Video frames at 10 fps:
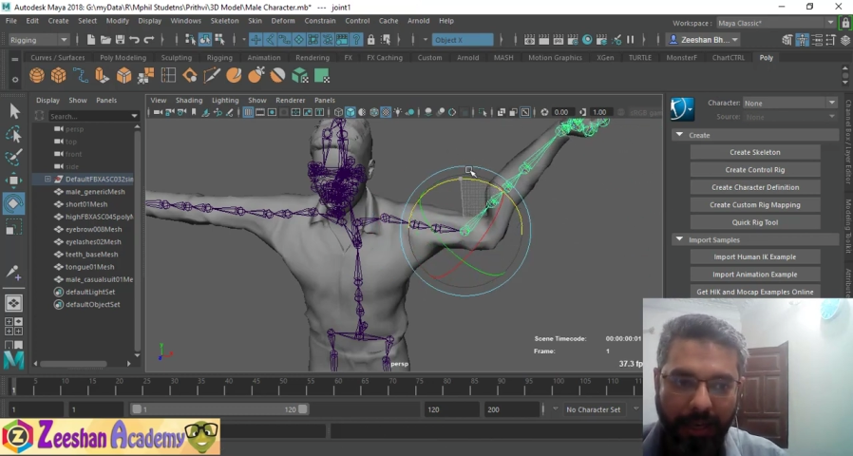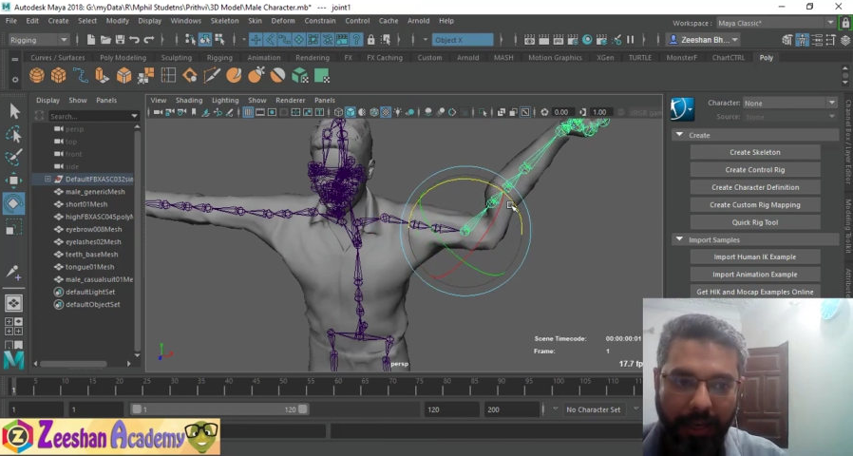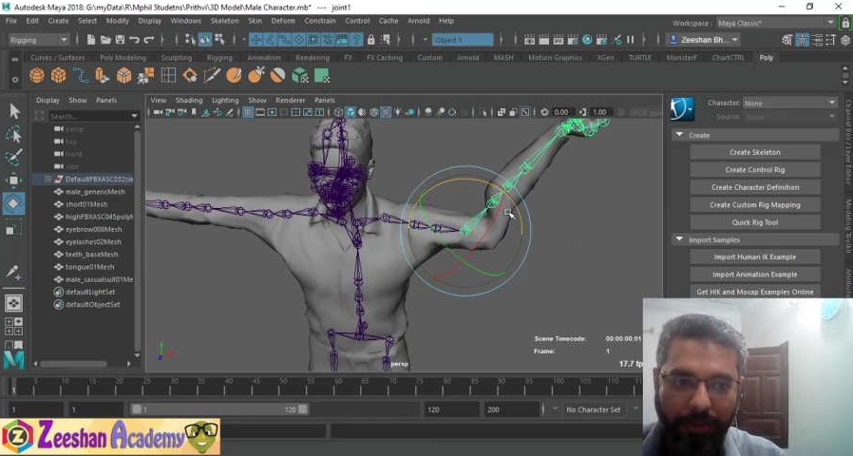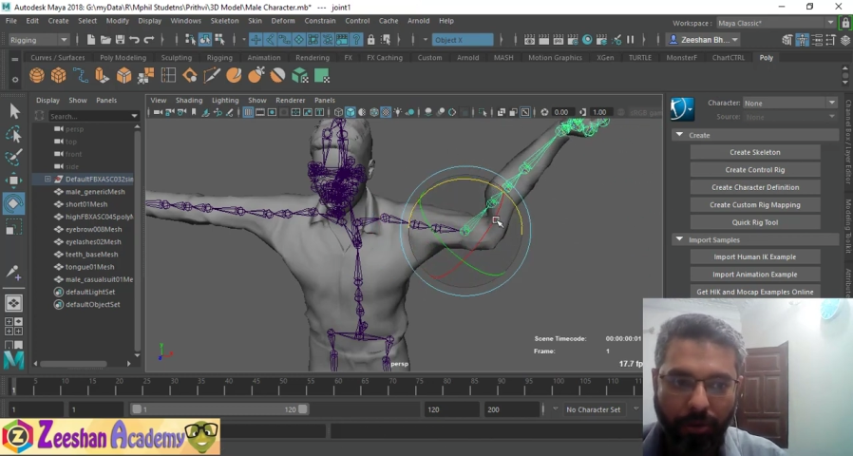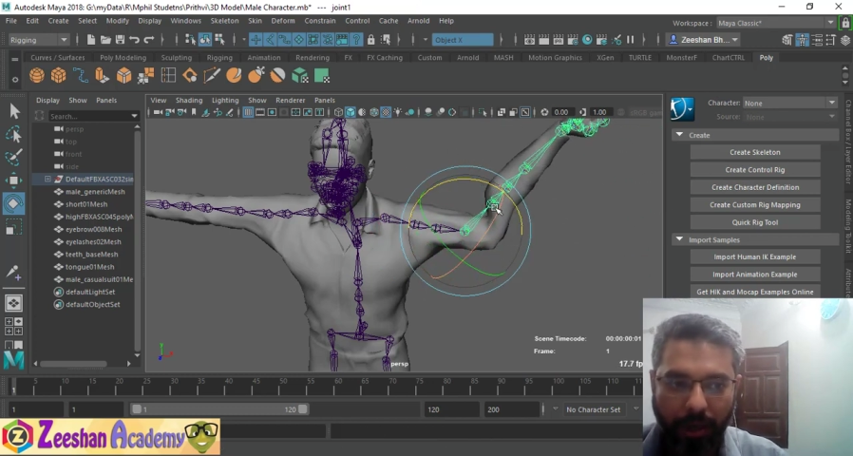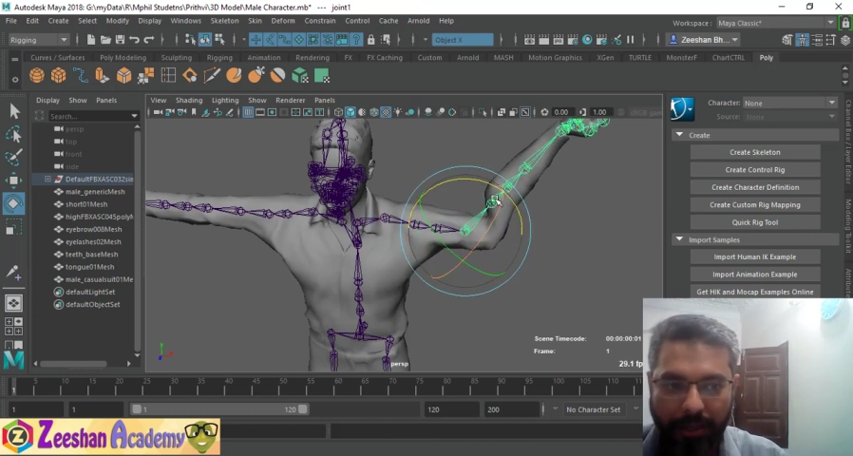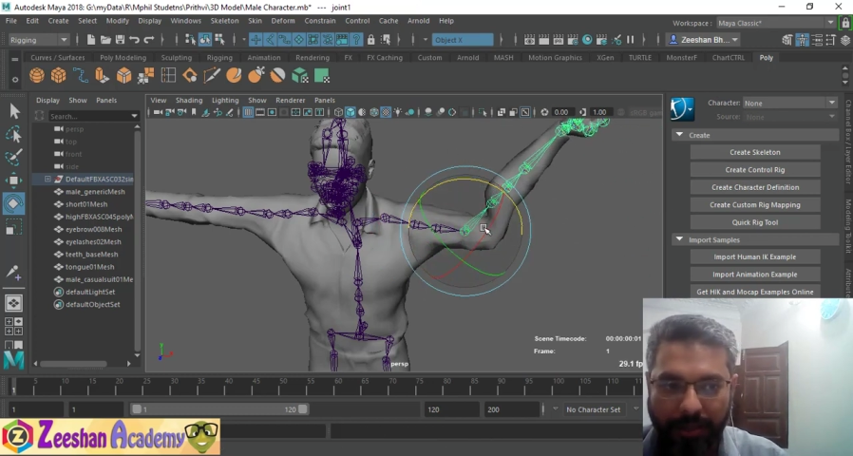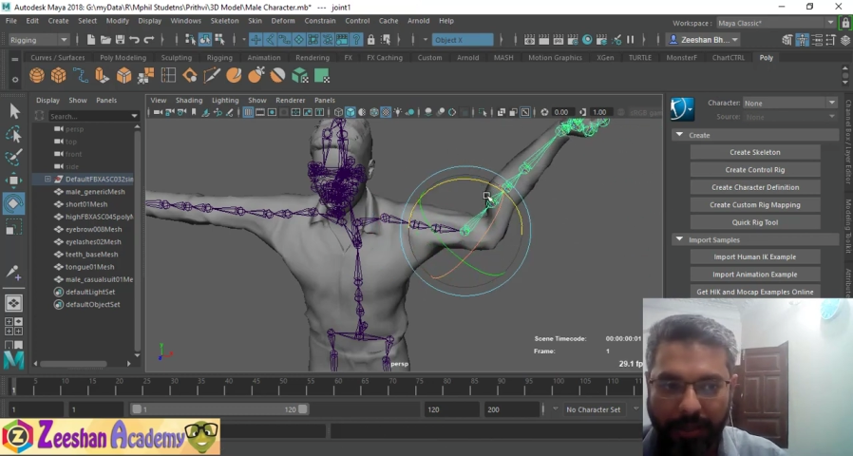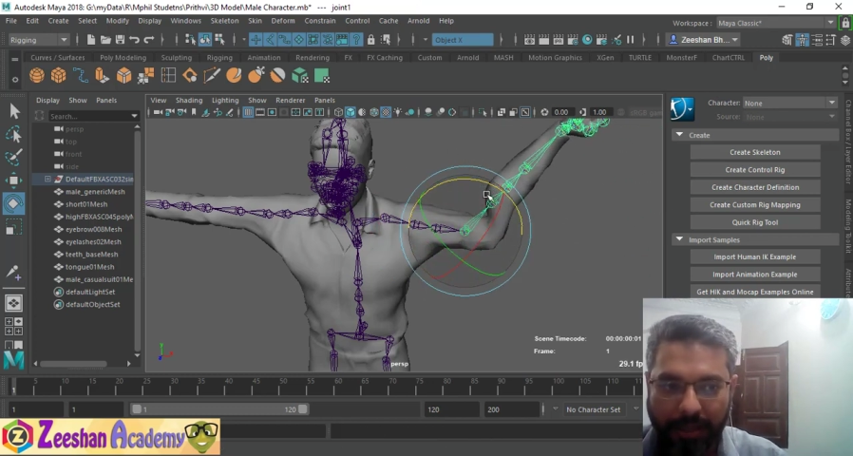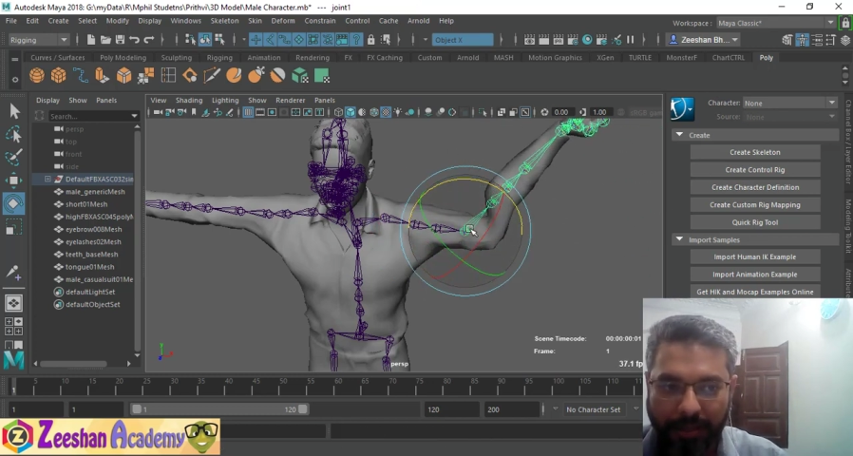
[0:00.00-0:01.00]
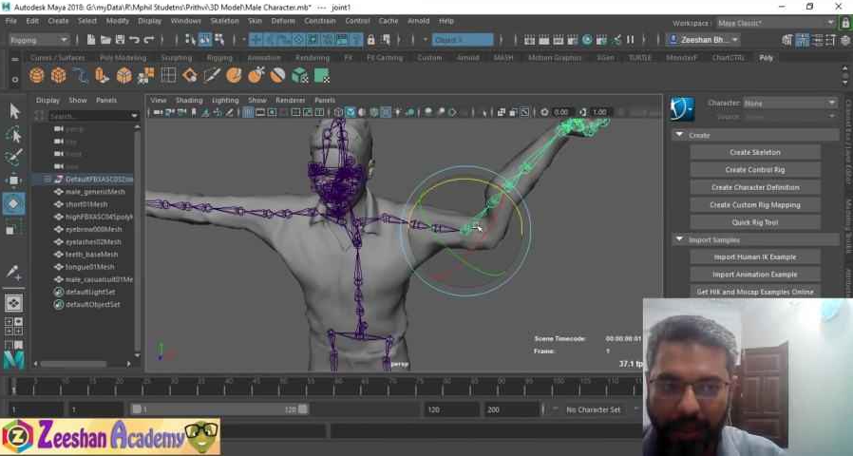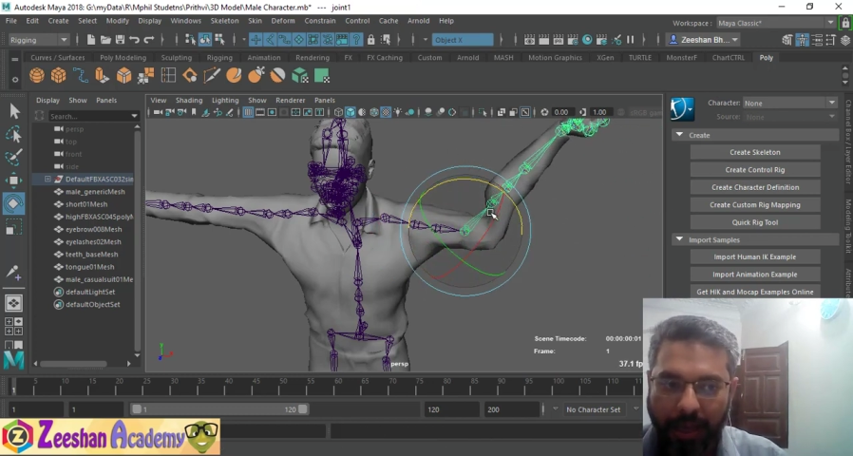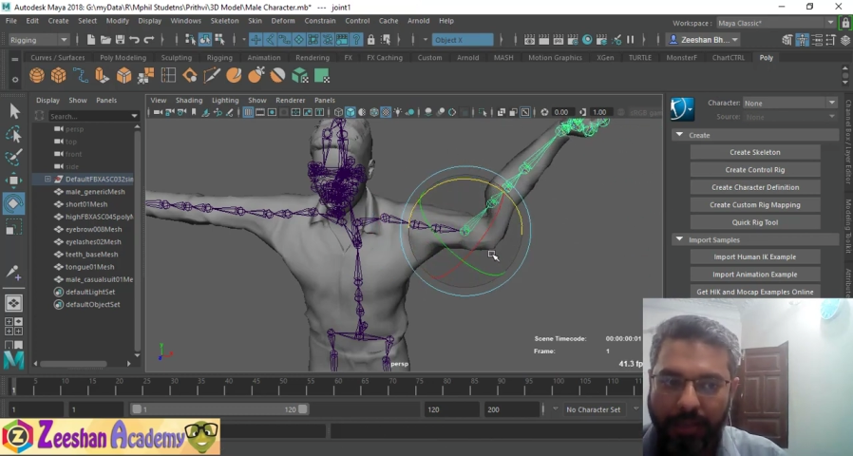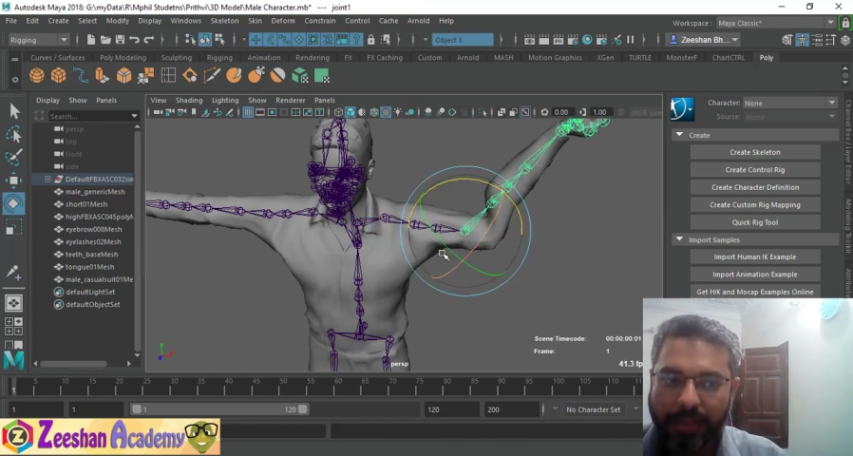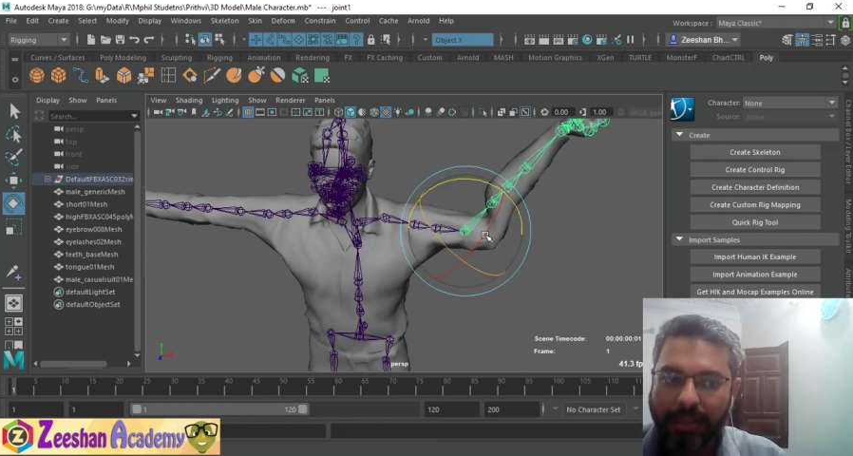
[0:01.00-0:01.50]
and as you can see the
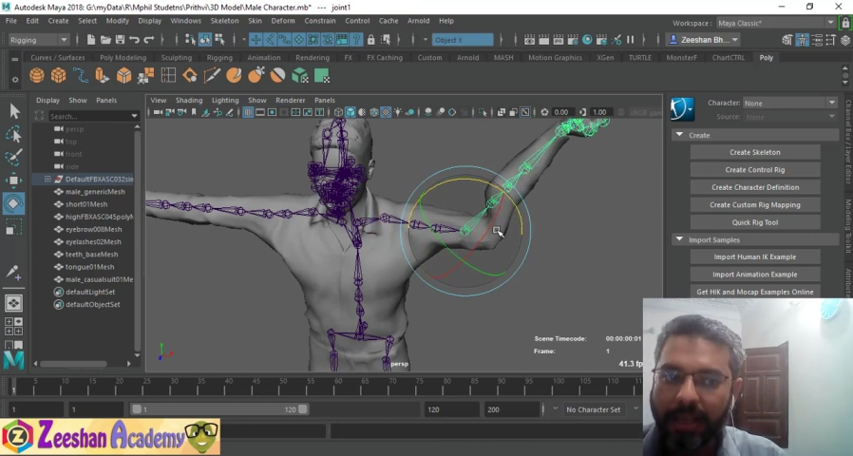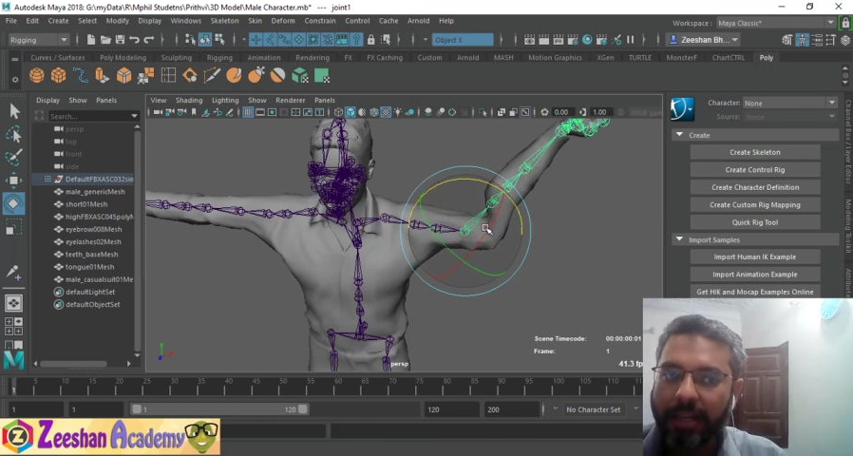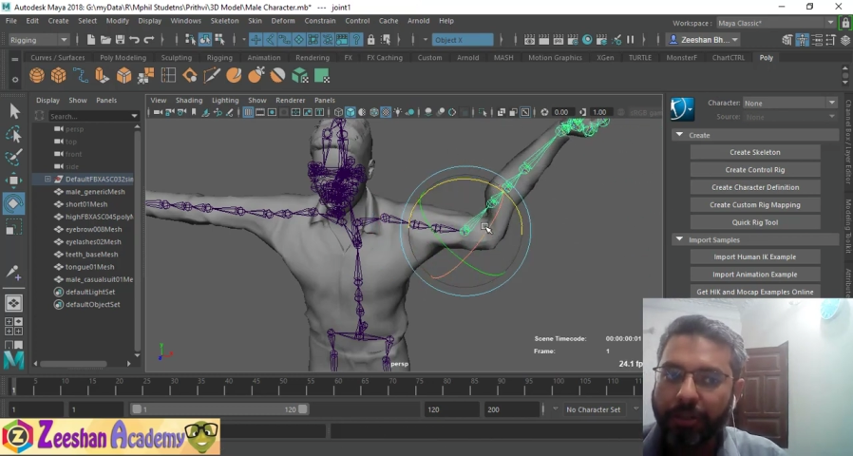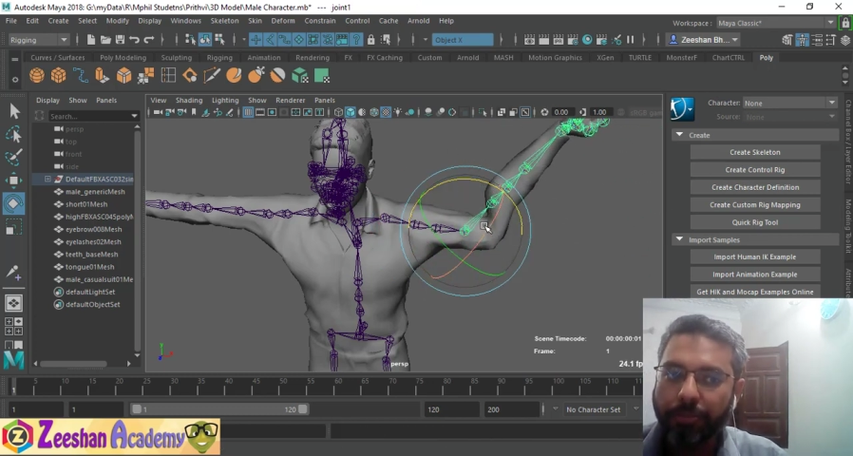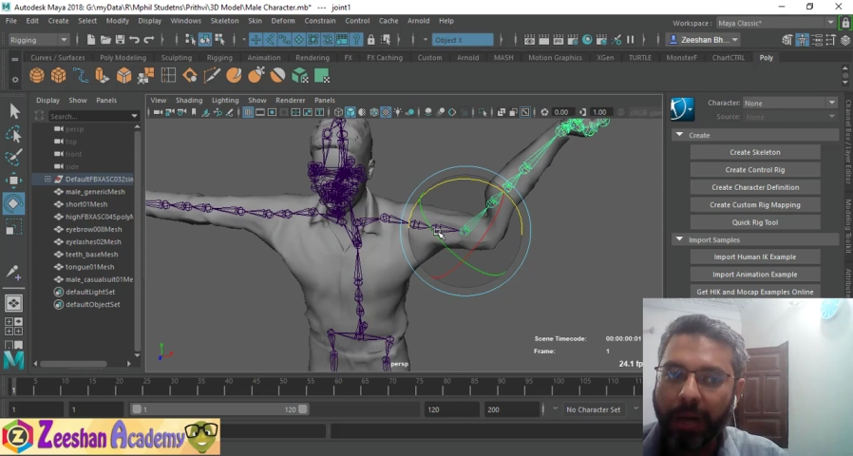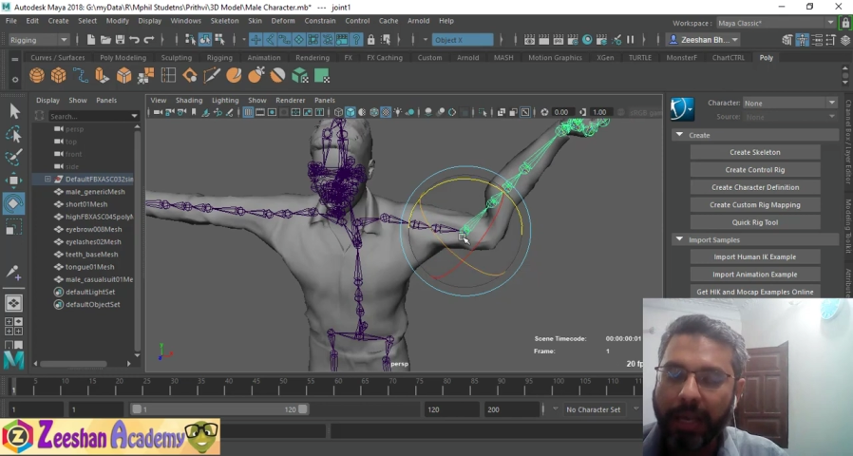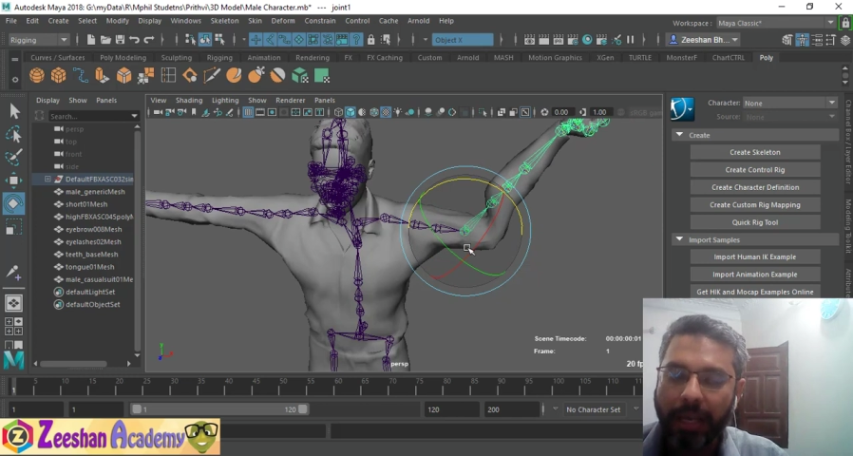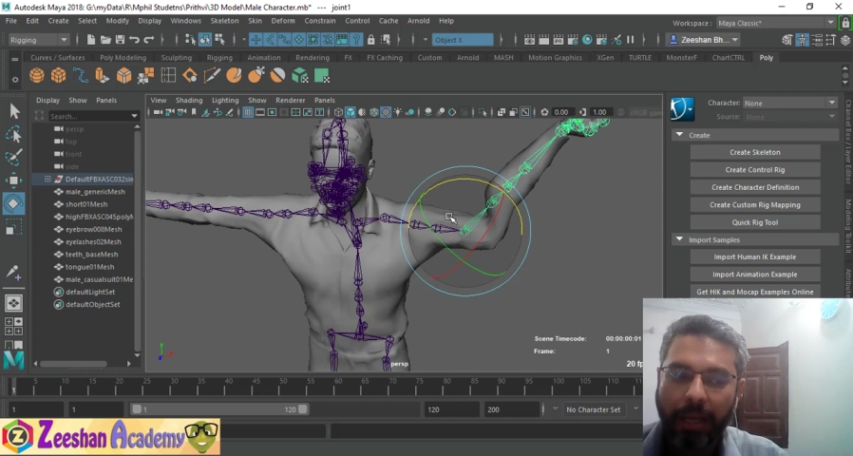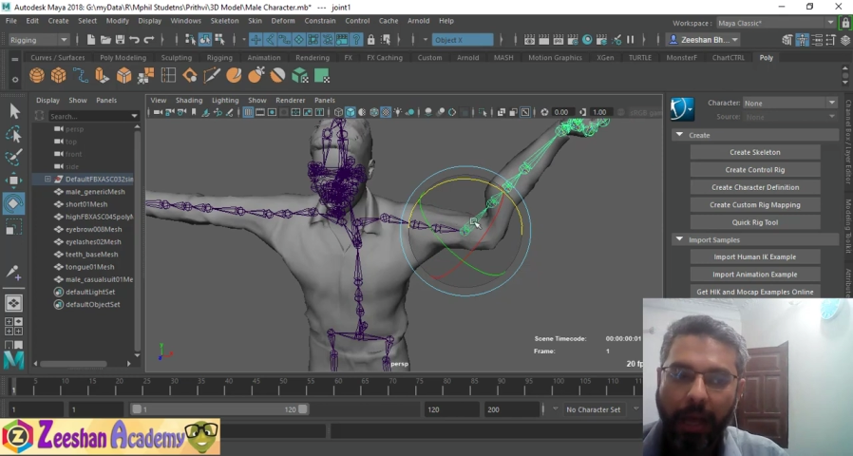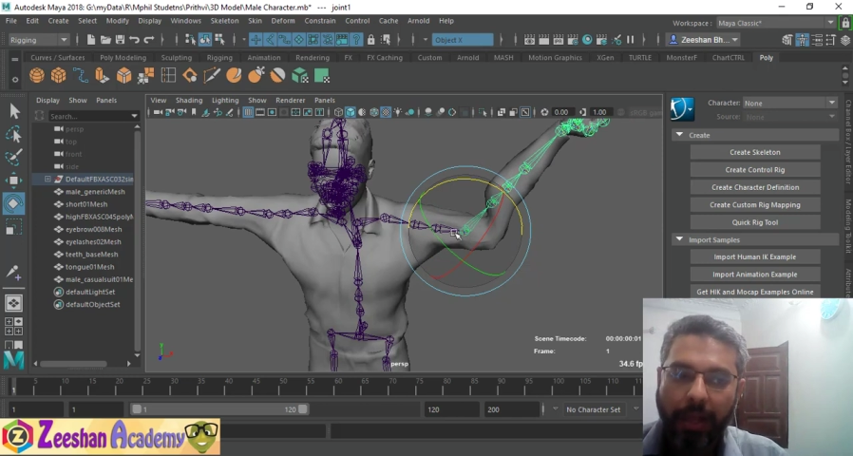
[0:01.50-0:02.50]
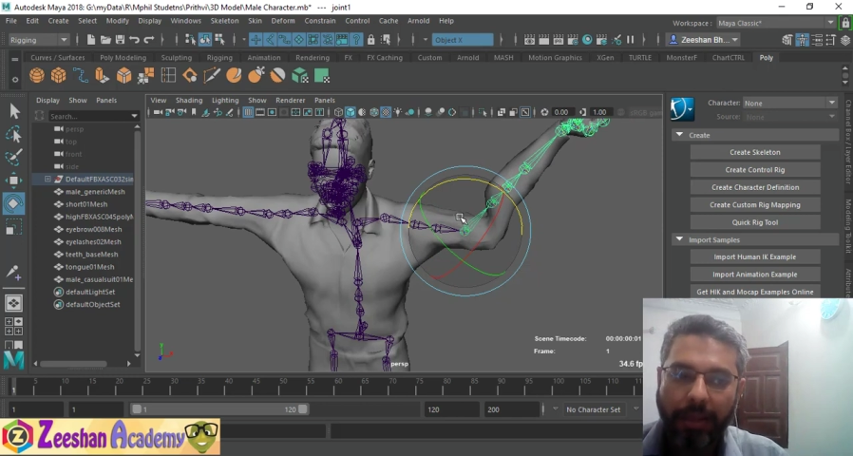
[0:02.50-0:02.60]
skin is breaking.